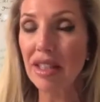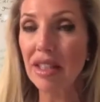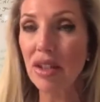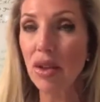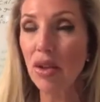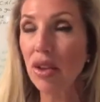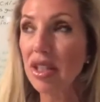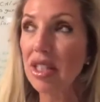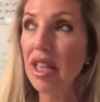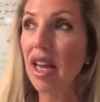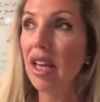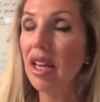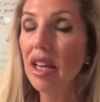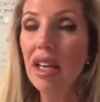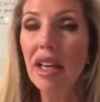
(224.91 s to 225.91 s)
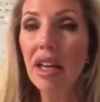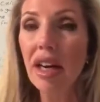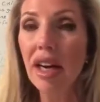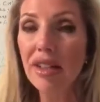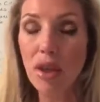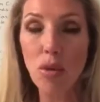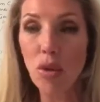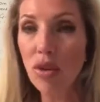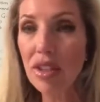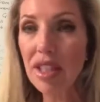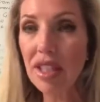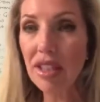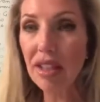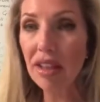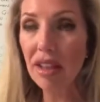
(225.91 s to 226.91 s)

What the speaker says: So you could say, I don't want it,